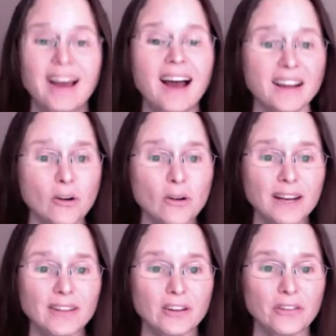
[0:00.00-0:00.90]
I go and
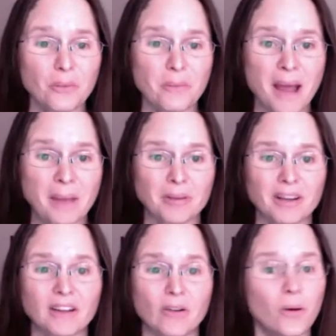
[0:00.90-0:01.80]
I look at the map and
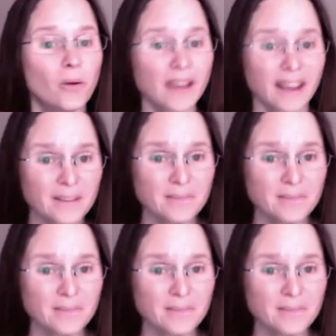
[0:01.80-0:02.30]
I go, okay,